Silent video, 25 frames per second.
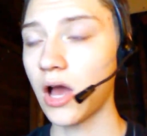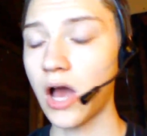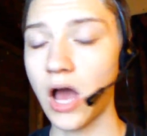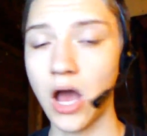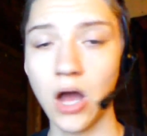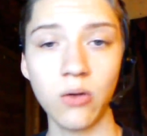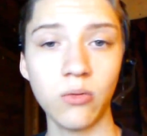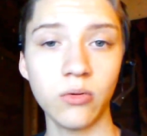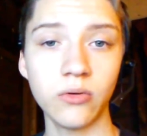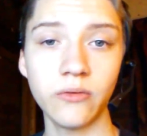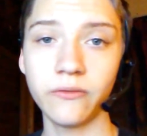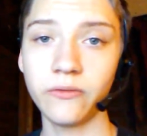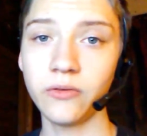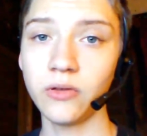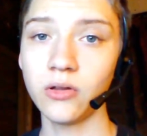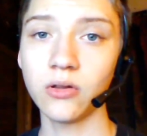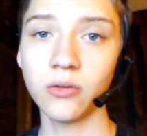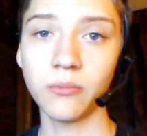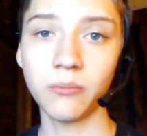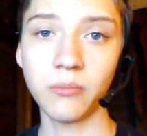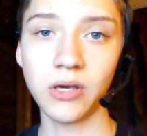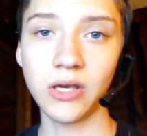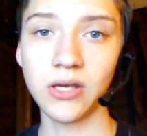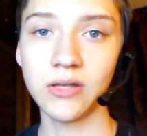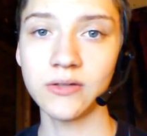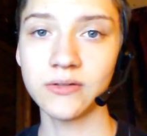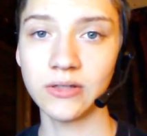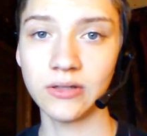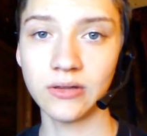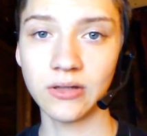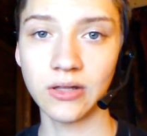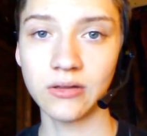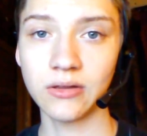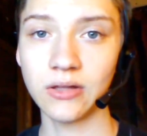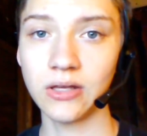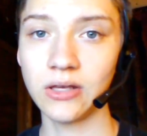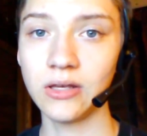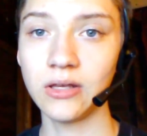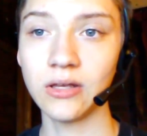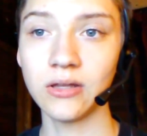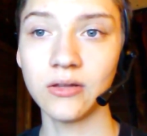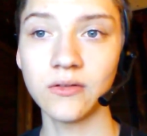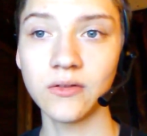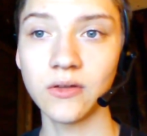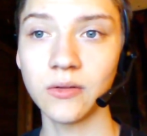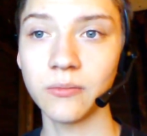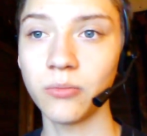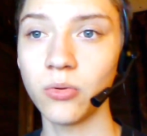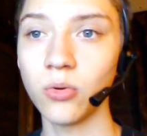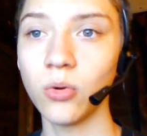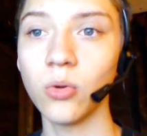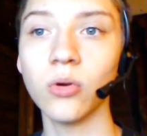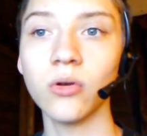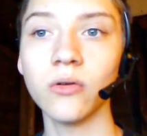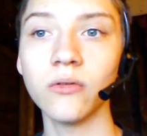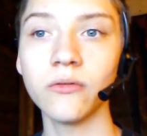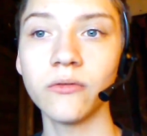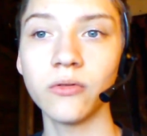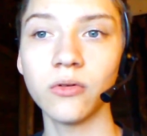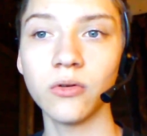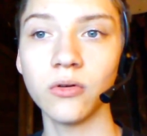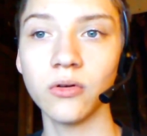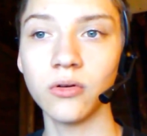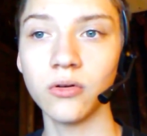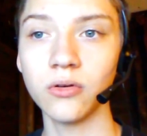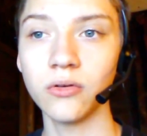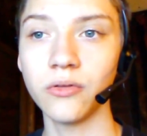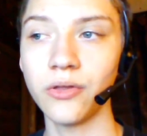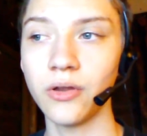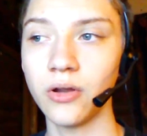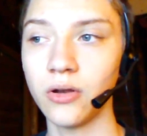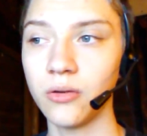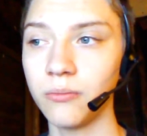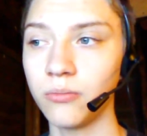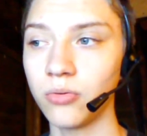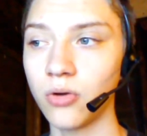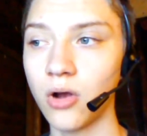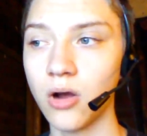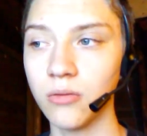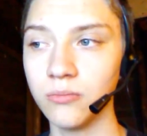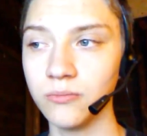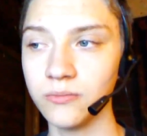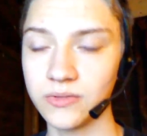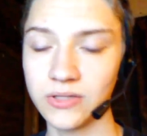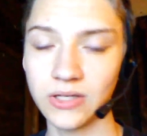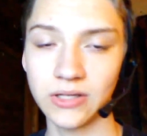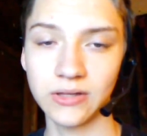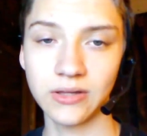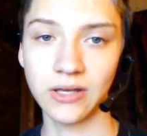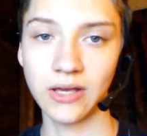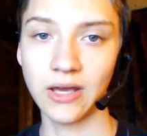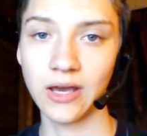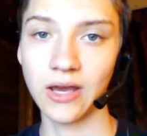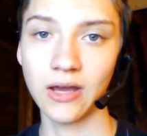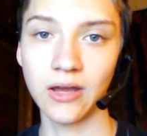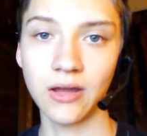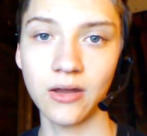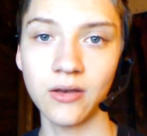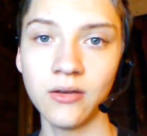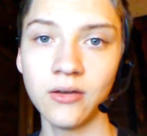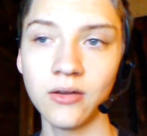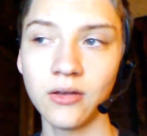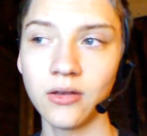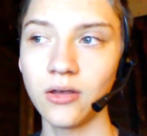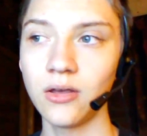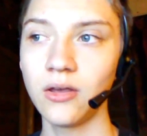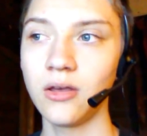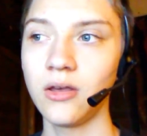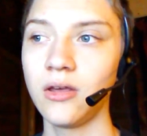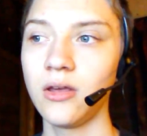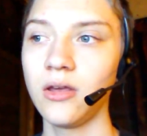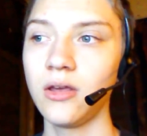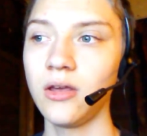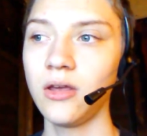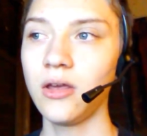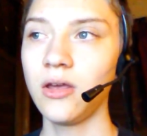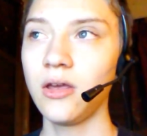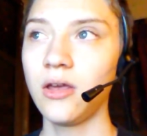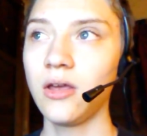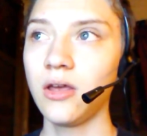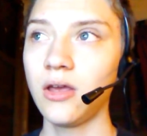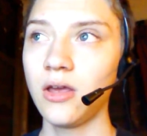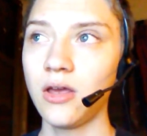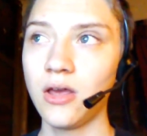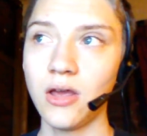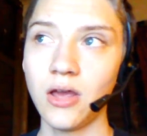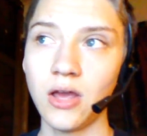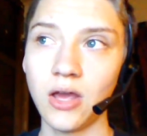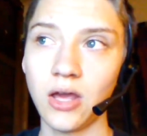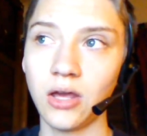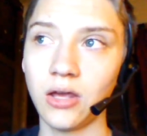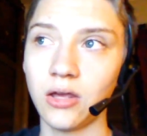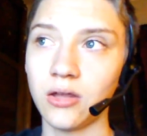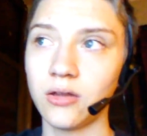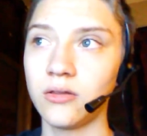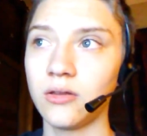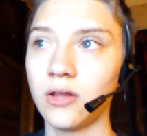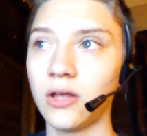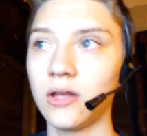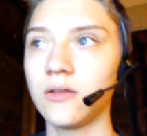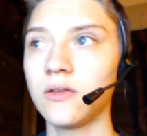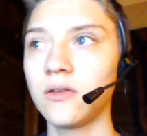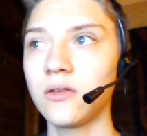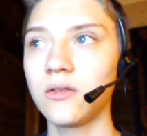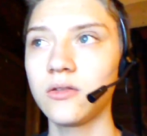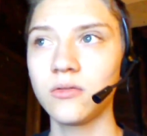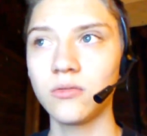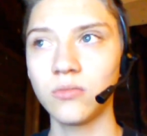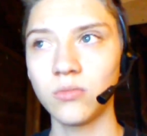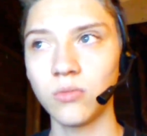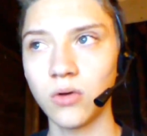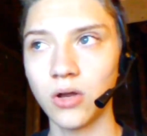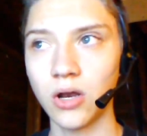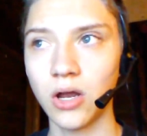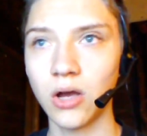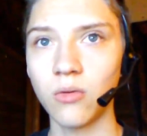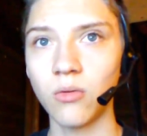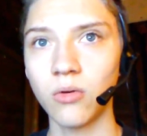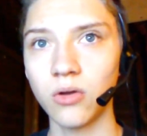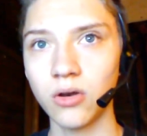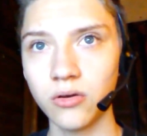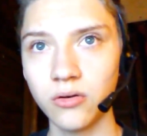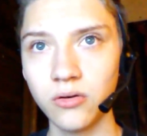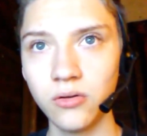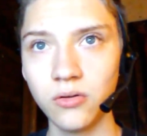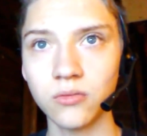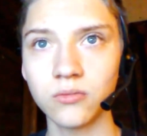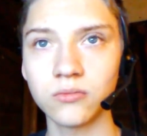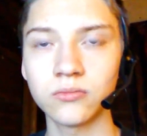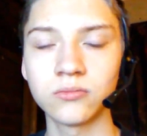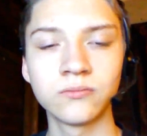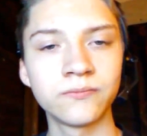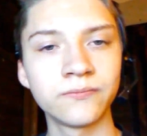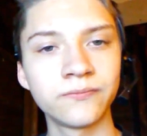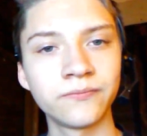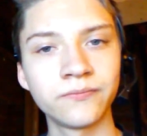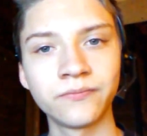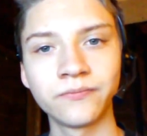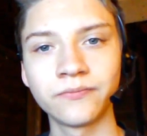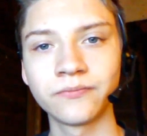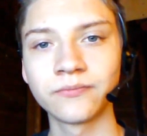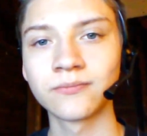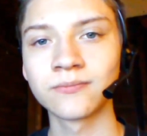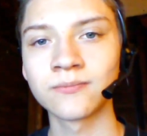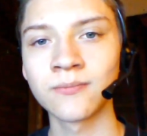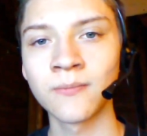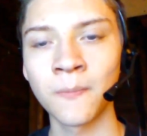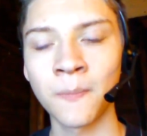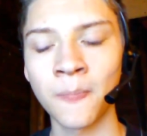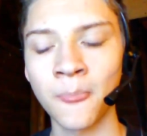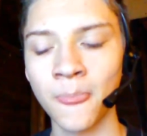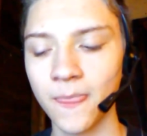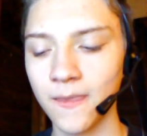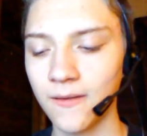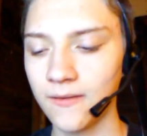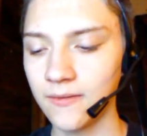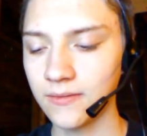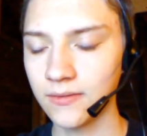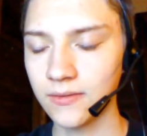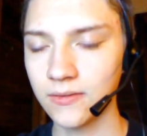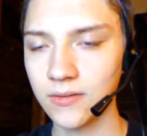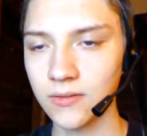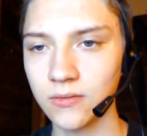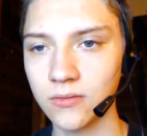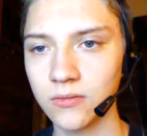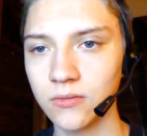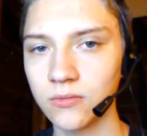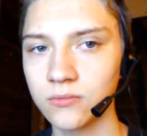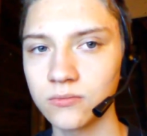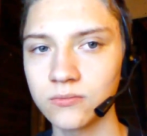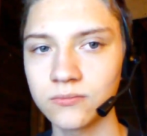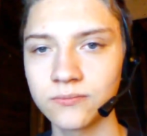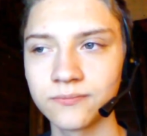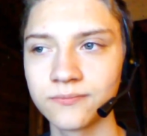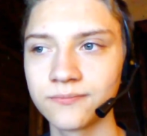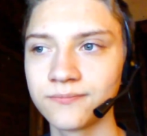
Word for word: I would feel amazing that they get support for their problems that they had. And that's what I want to do. So,